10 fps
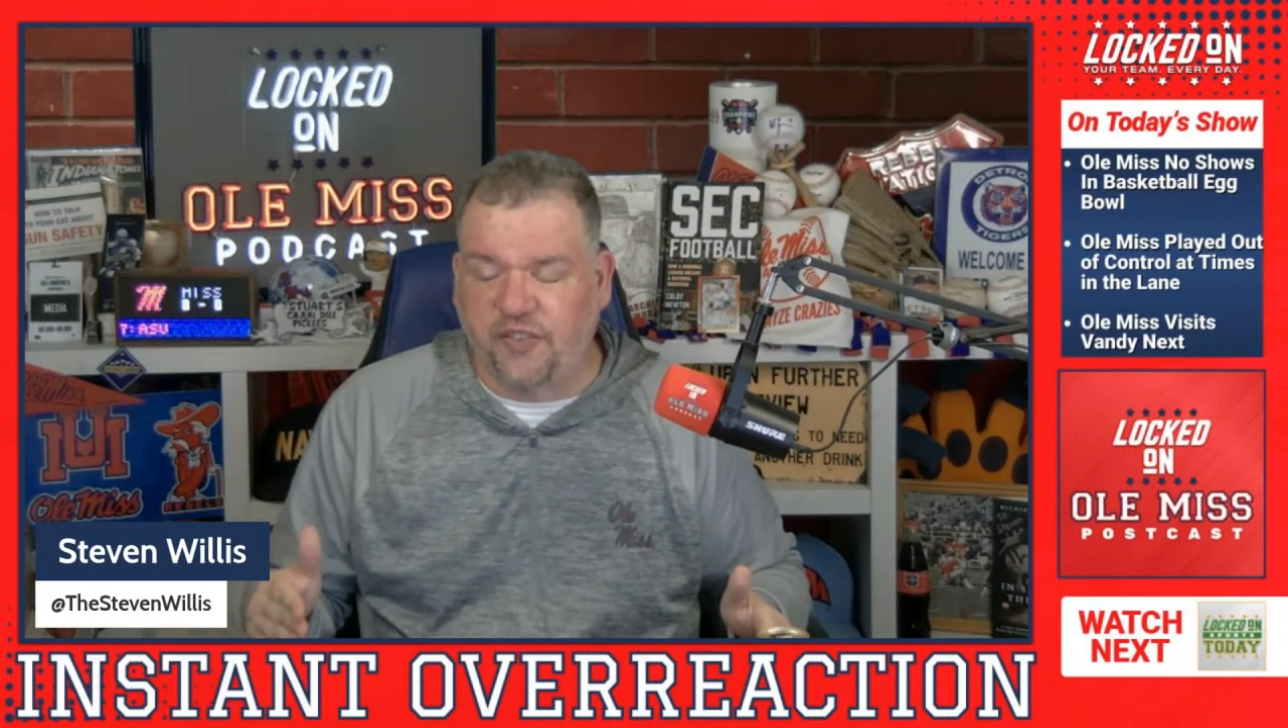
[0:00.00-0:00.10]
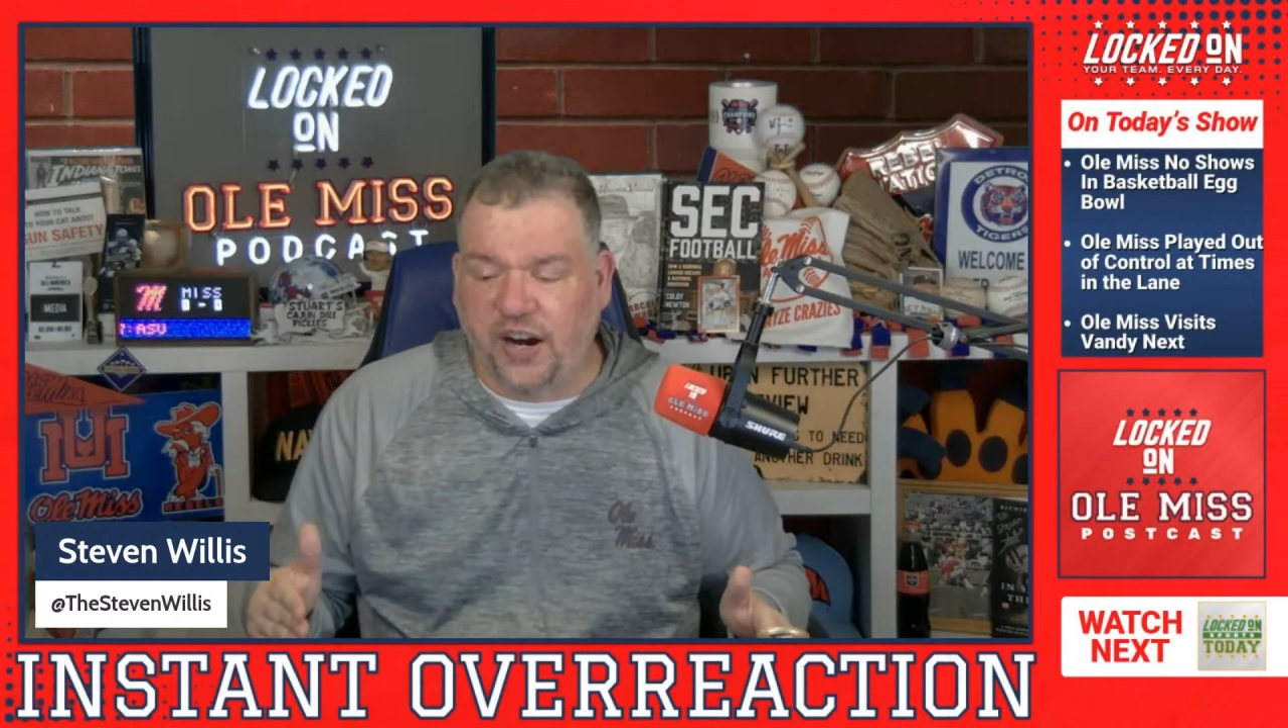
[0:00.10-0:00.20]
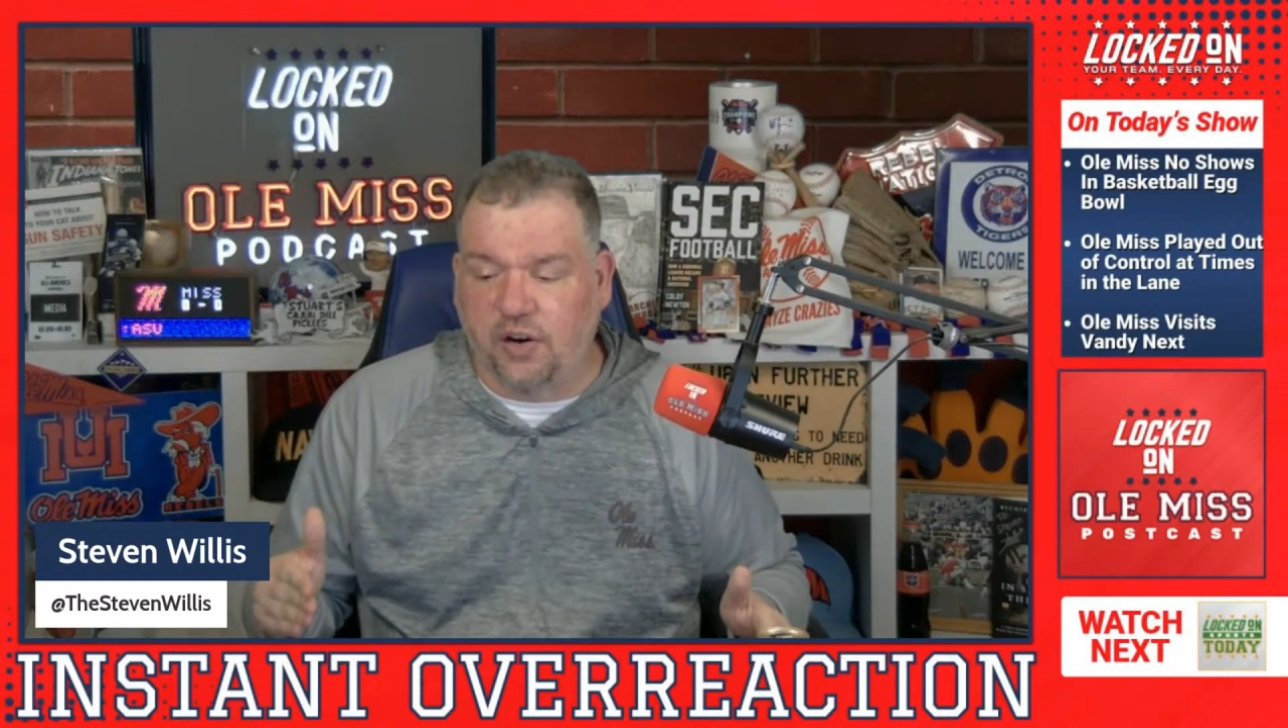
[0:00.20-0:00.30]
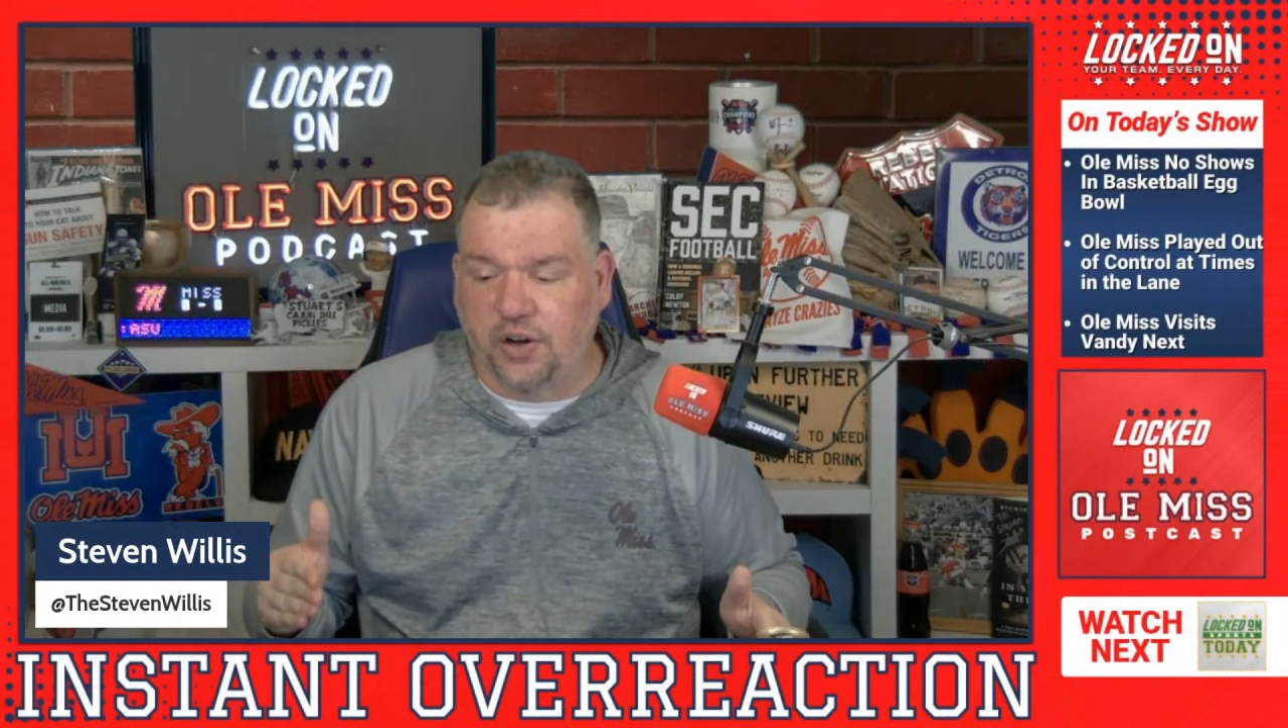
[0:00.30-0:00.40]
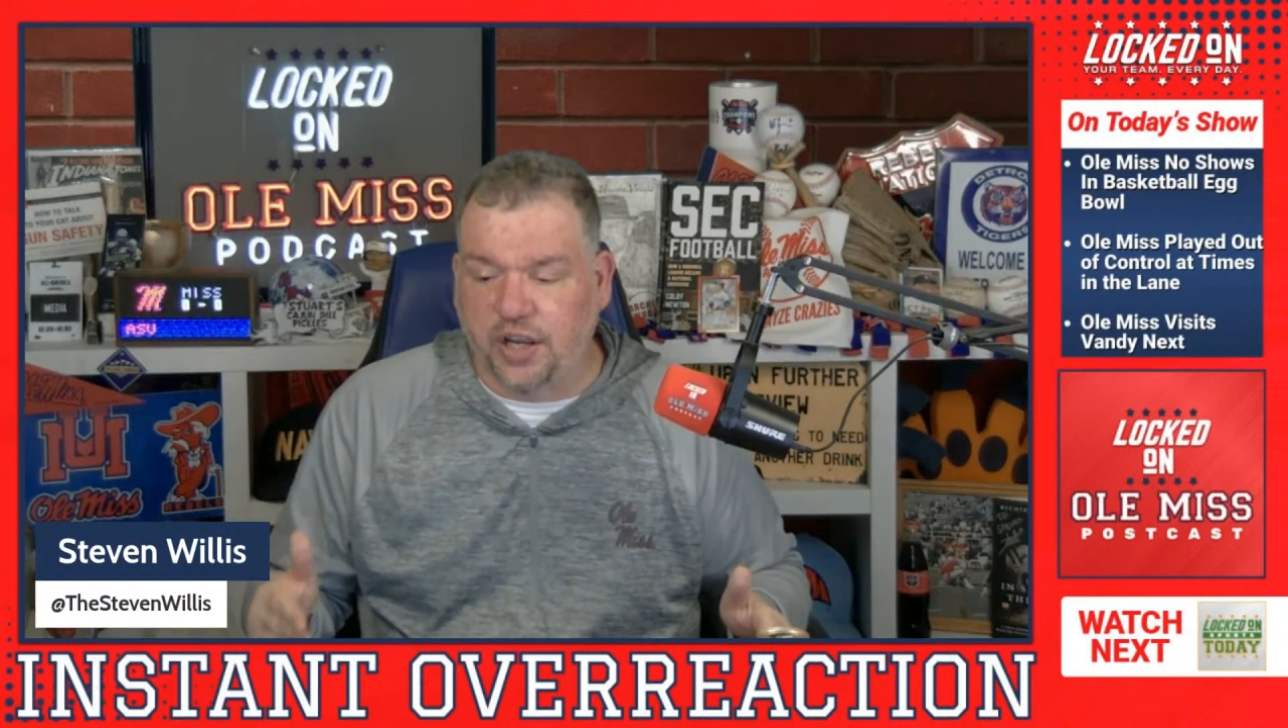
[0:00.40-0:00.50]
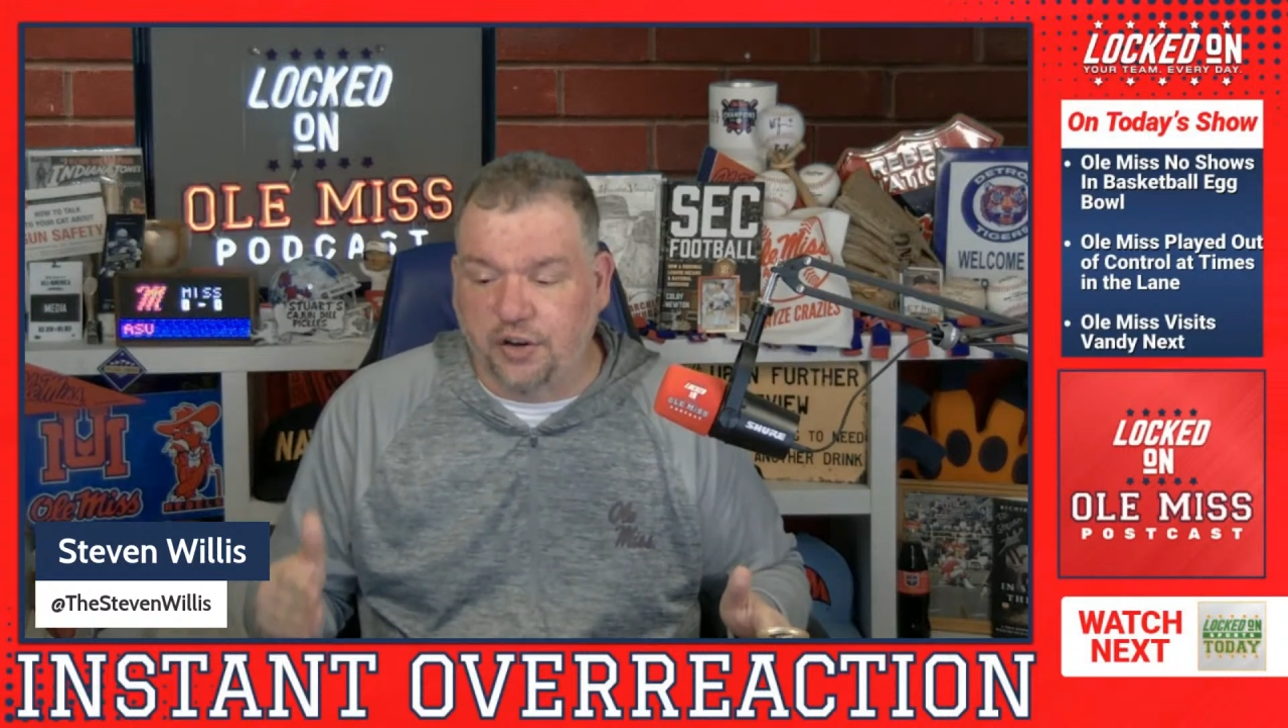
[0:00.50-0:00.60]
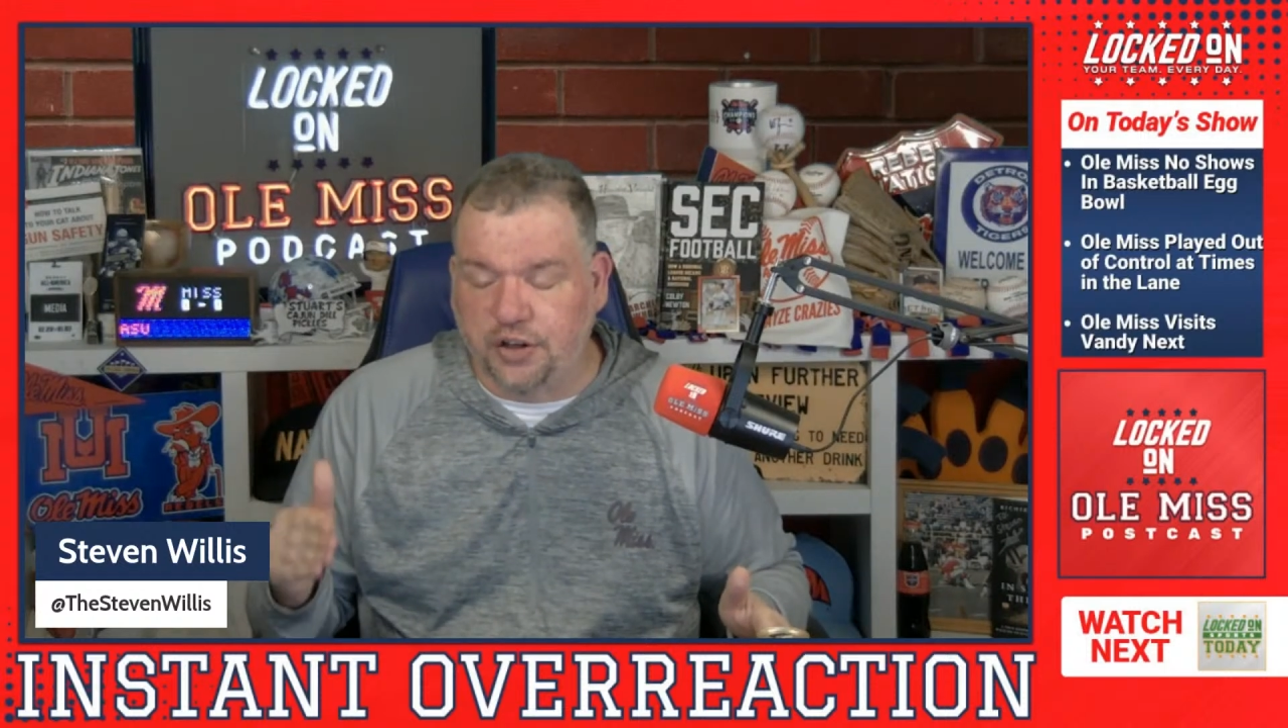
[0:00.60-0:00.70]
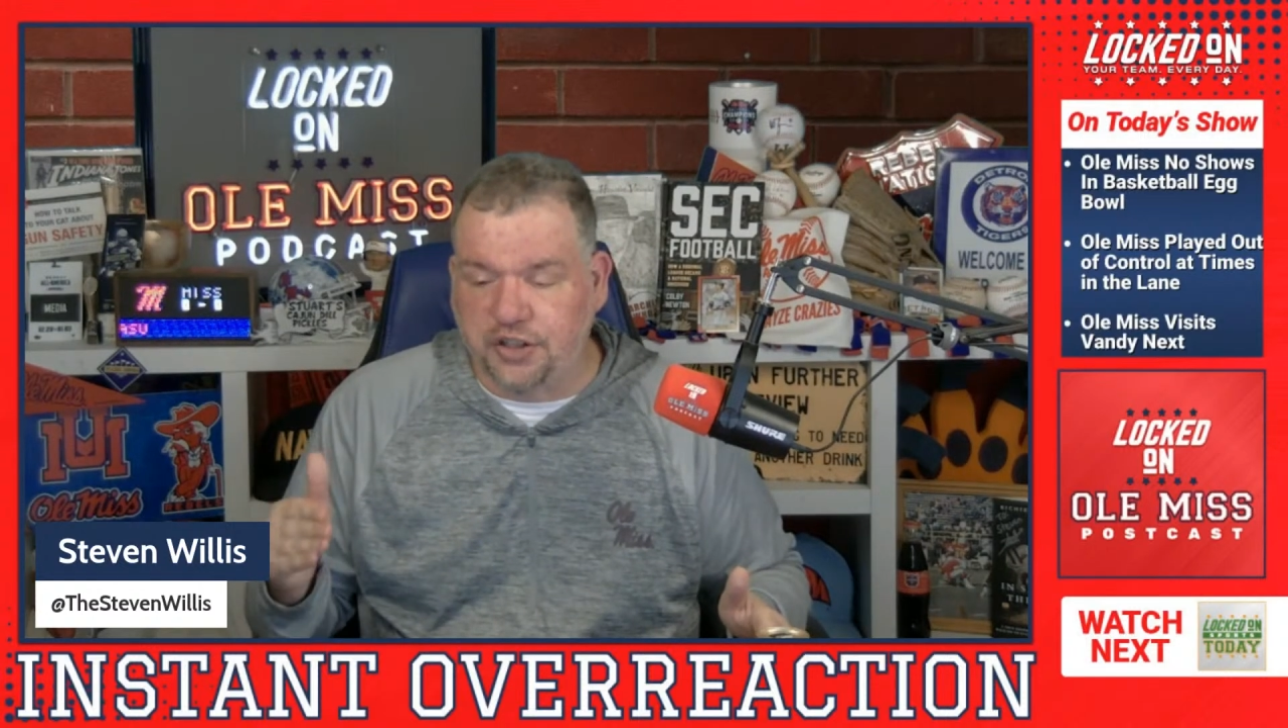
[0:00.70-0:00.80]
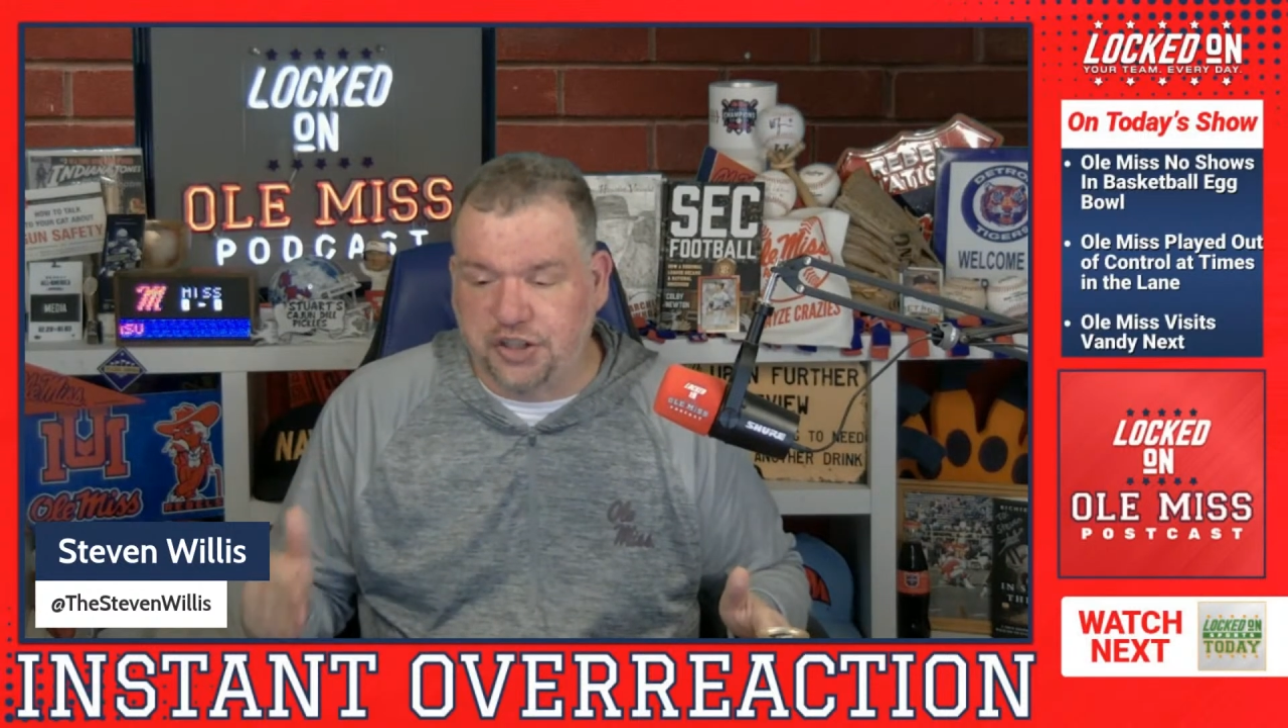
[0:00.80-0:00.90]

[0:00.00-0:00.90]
fairly good